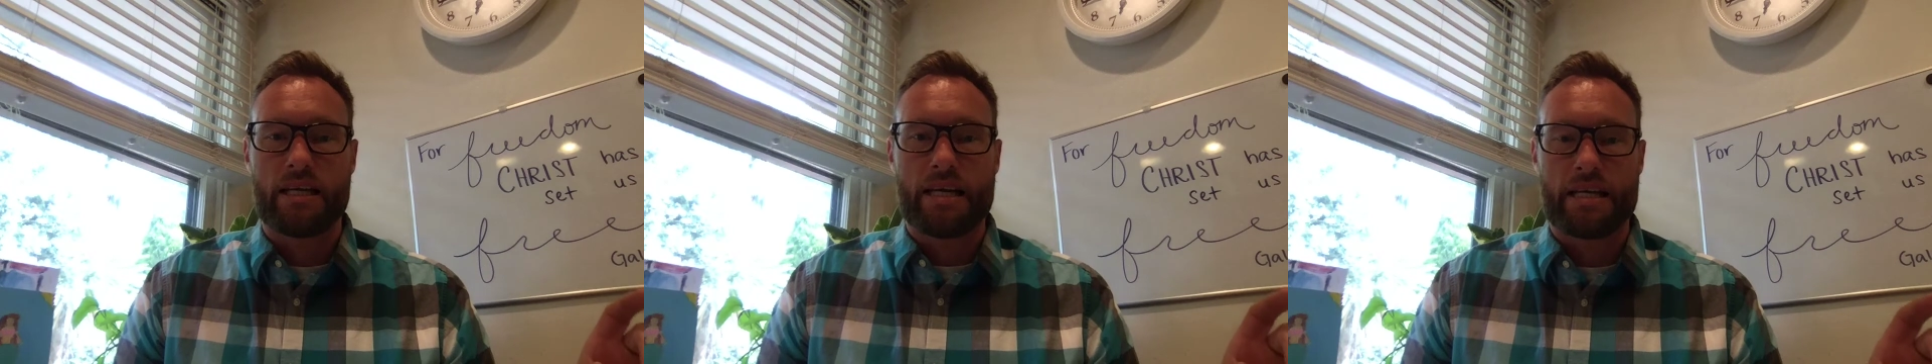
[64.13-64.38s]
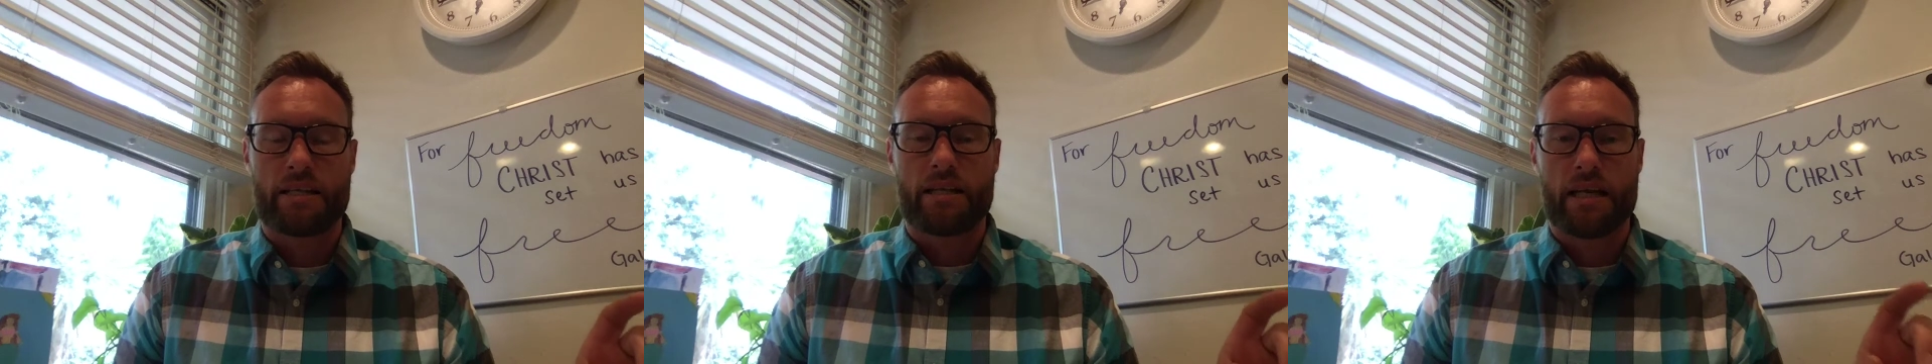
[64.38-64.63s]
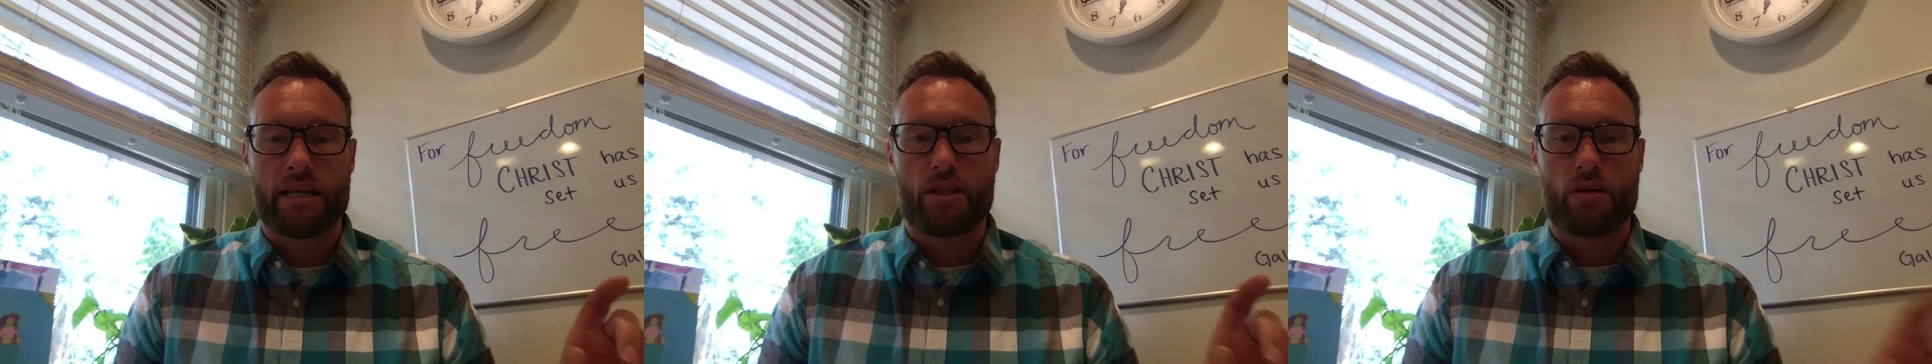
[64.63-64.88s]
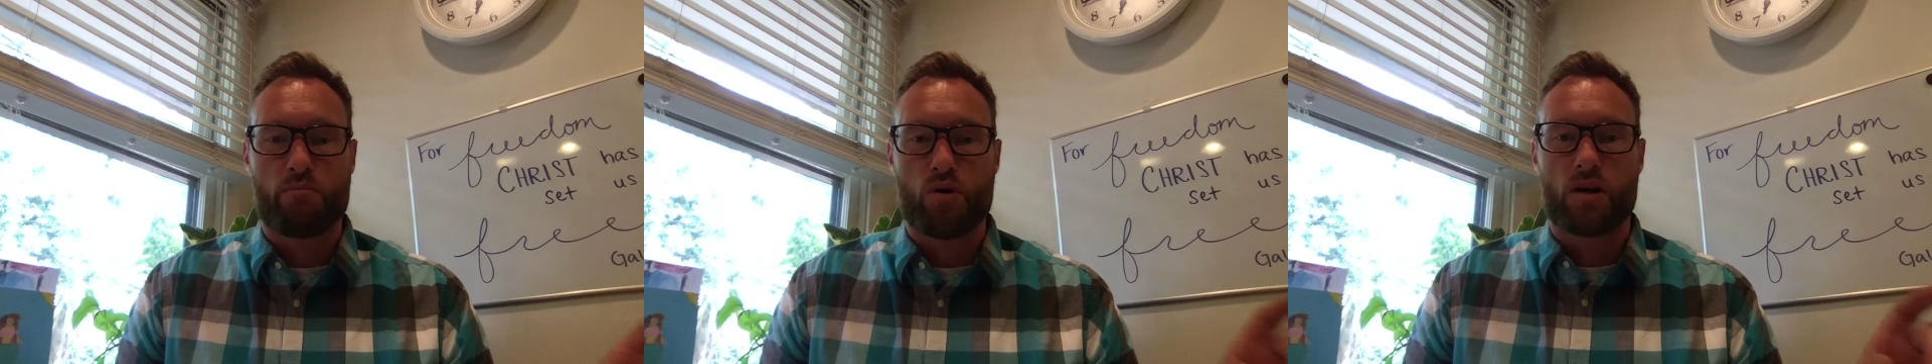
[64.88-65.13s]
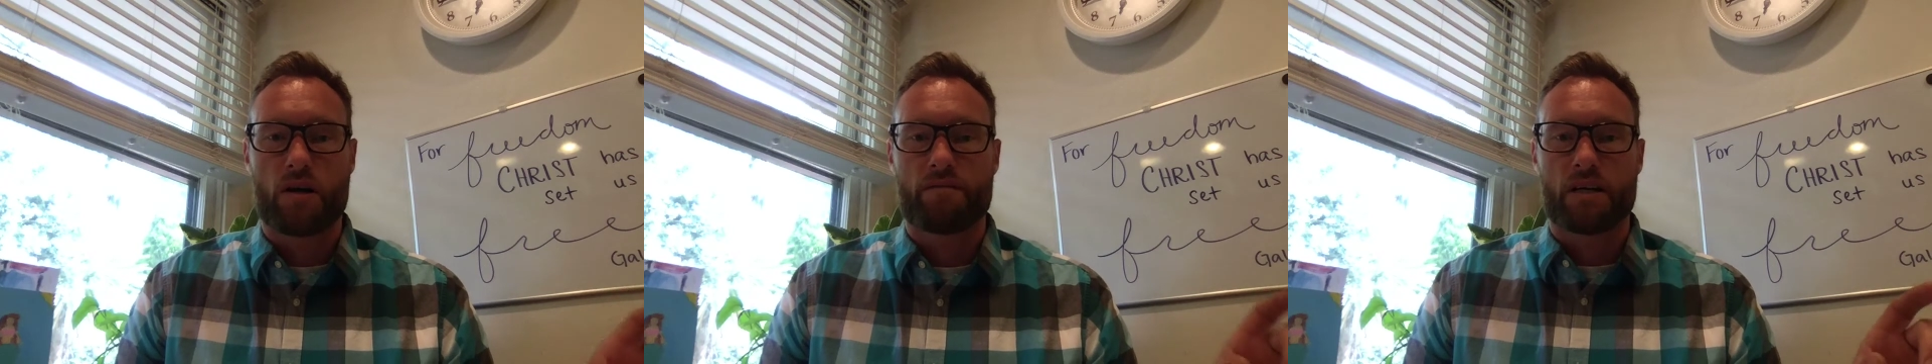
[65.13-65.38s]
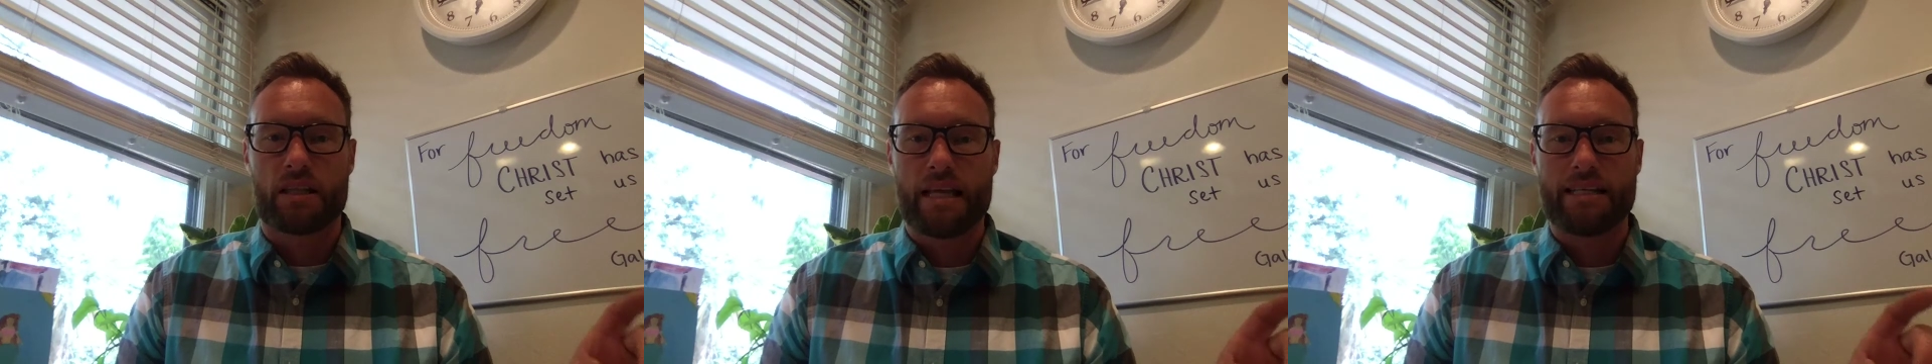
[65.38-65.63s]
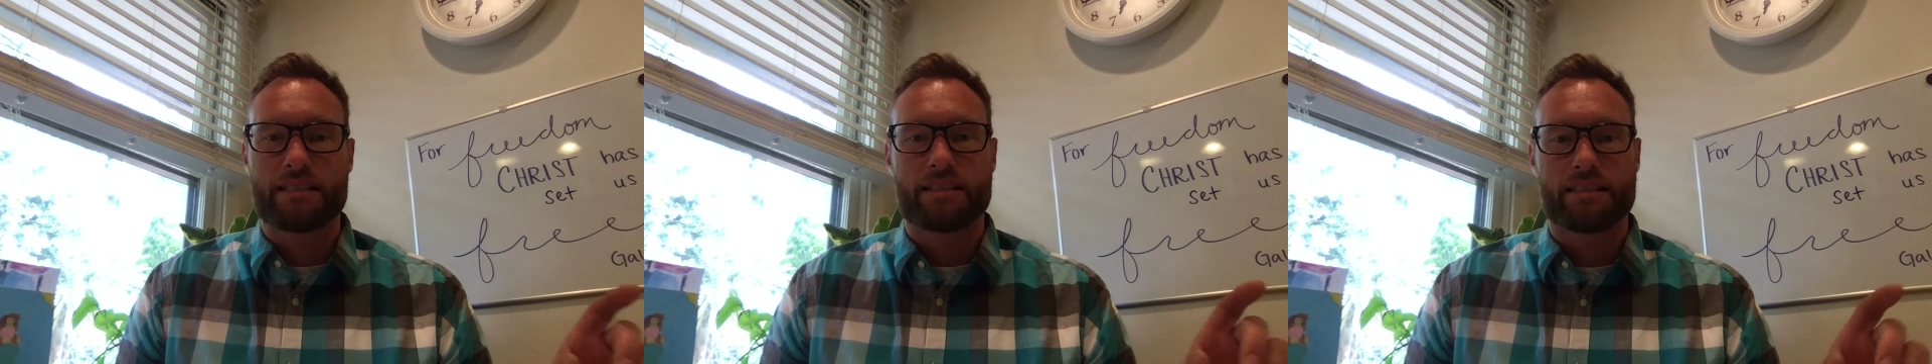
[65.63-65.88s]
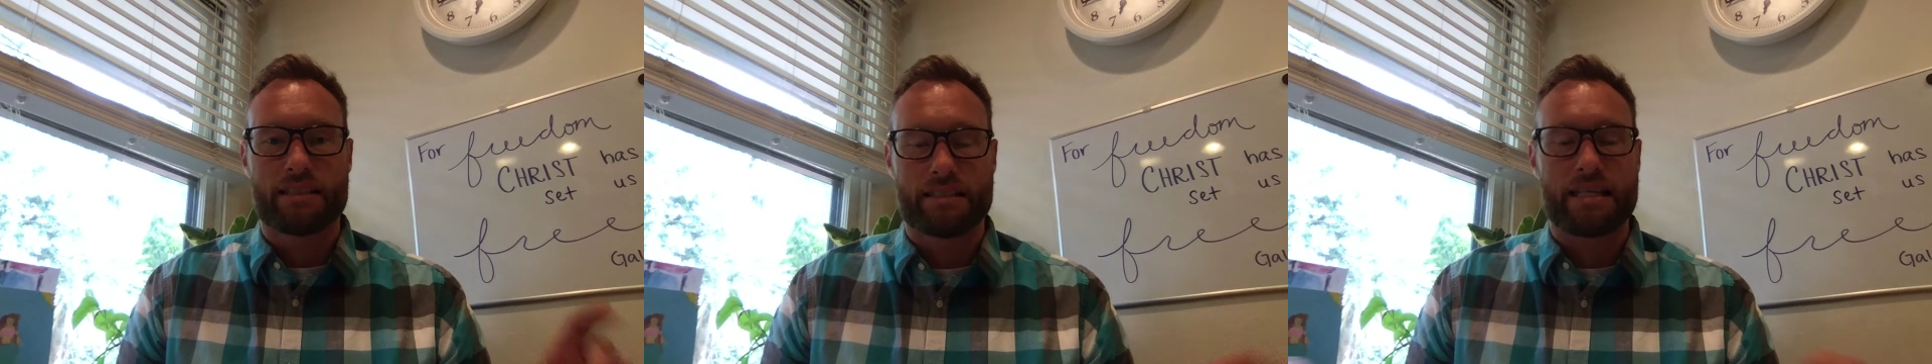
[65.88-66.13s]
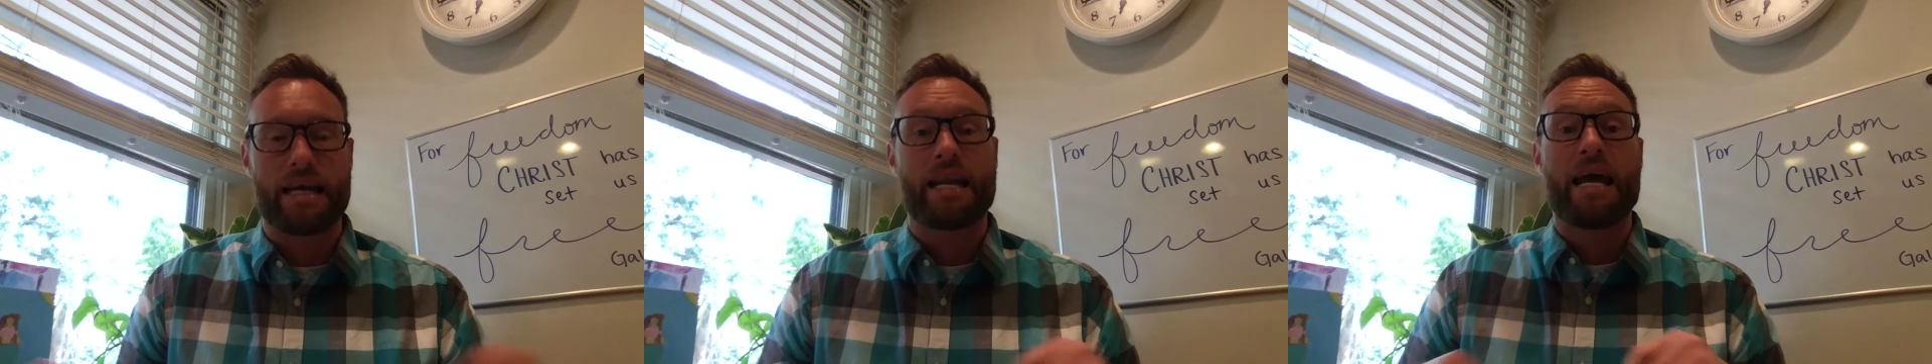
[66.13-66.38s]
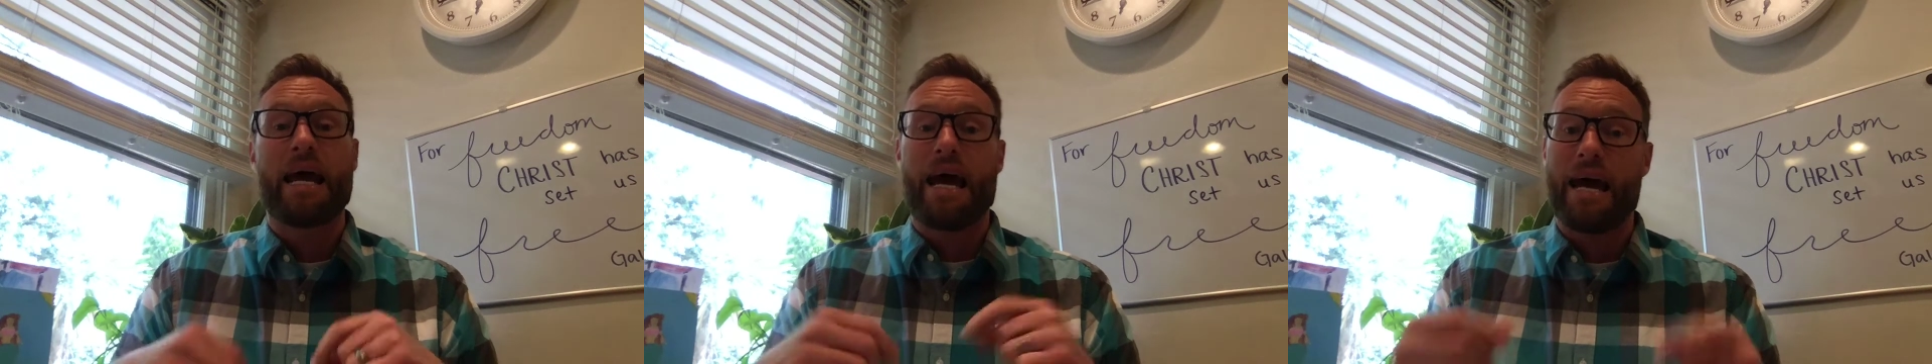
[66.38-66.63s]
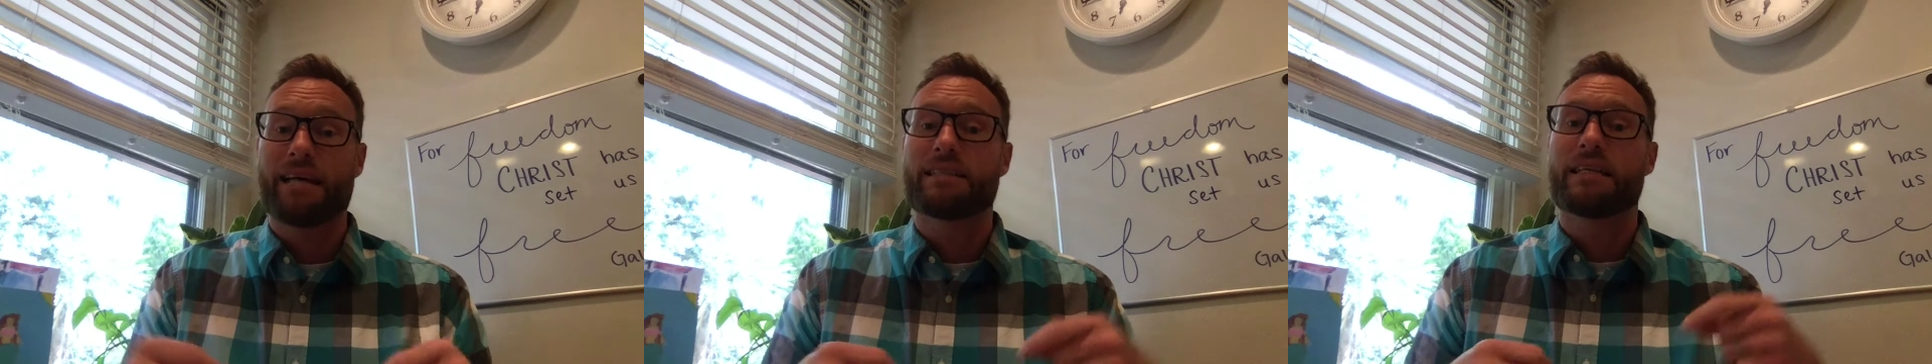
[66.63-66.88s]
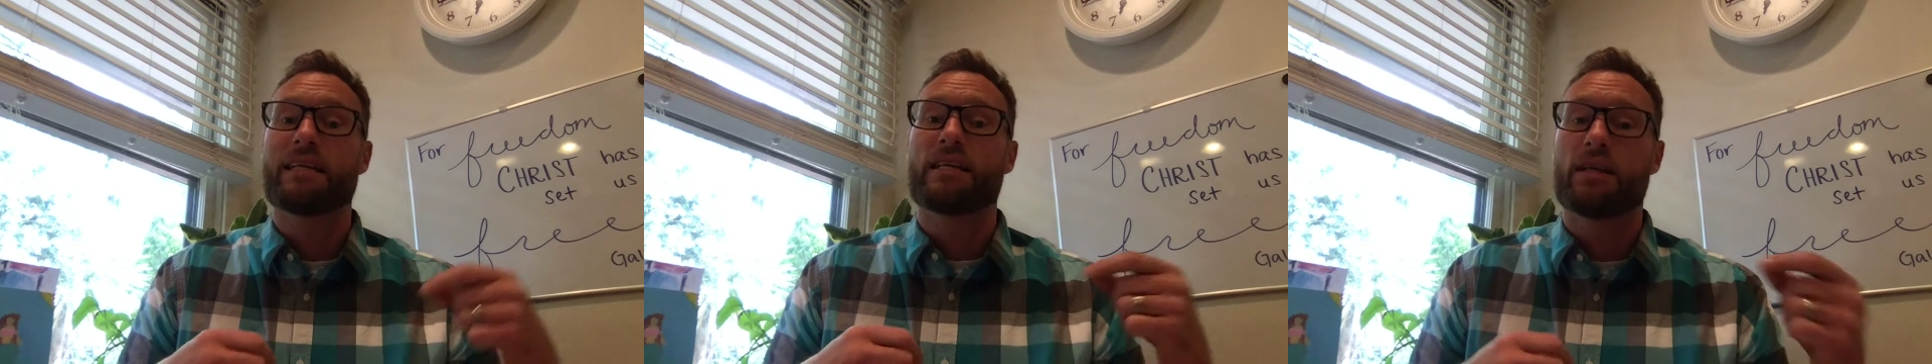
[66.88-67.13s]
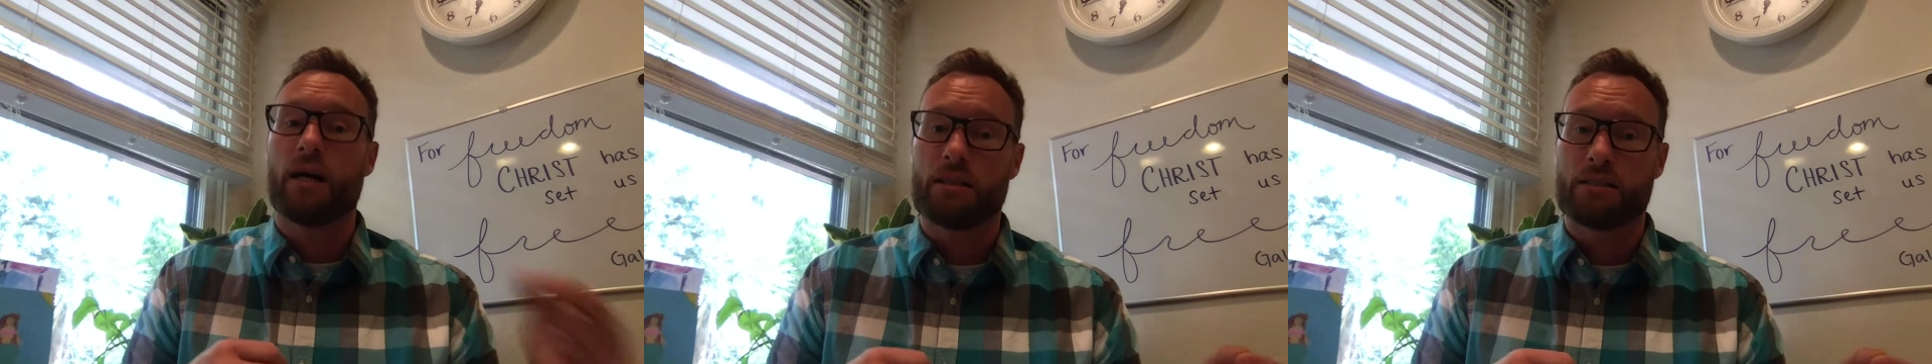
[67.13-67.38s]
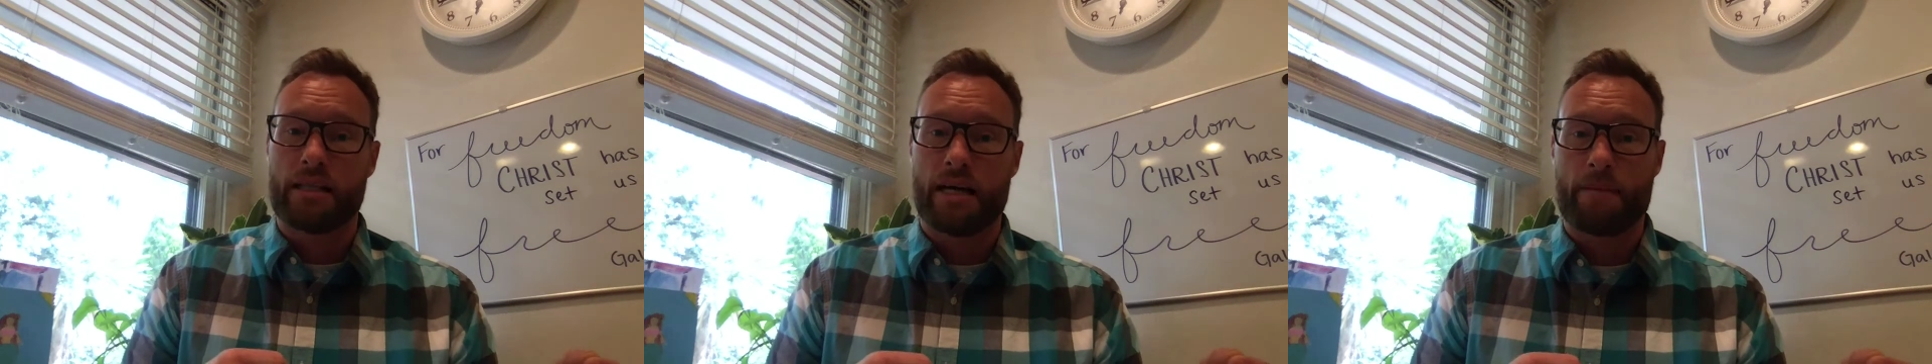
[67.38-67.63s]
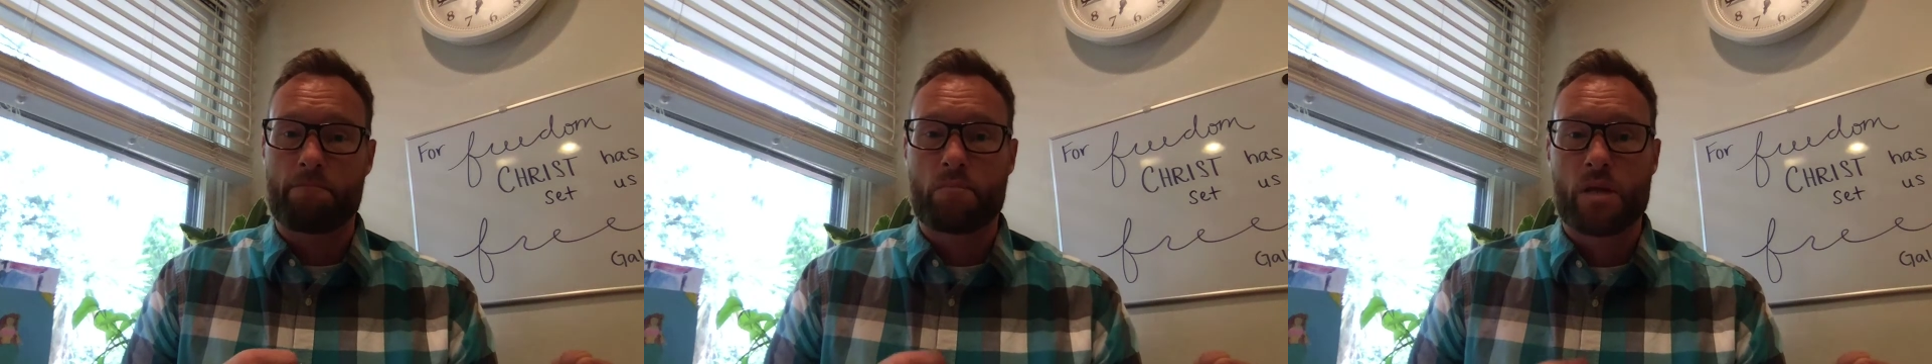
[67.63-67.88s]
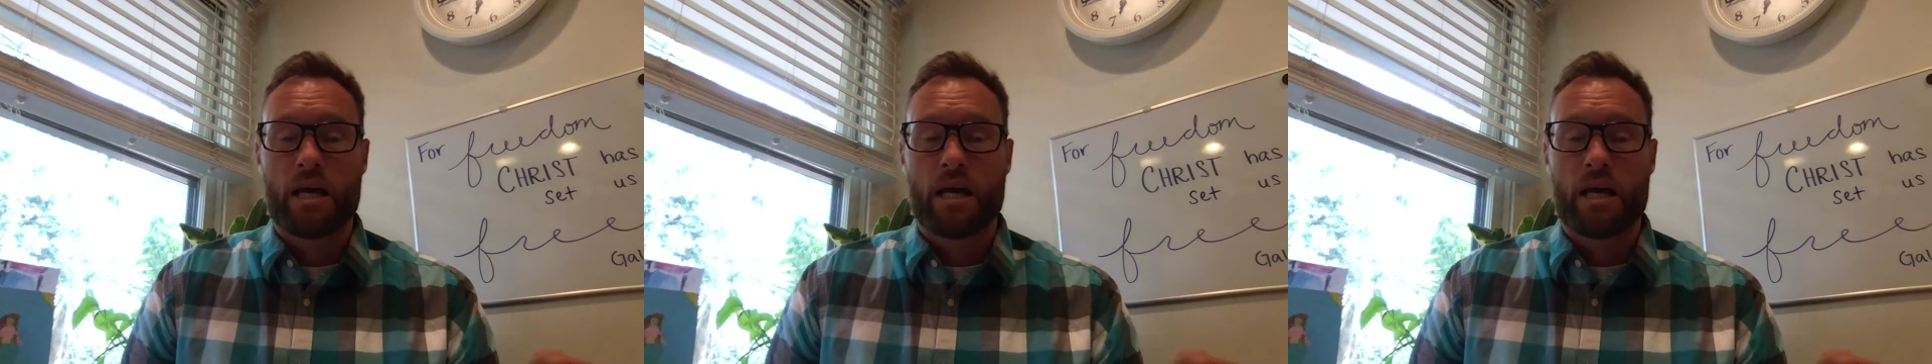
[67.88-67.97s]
in the book of Galatians is that as he does that,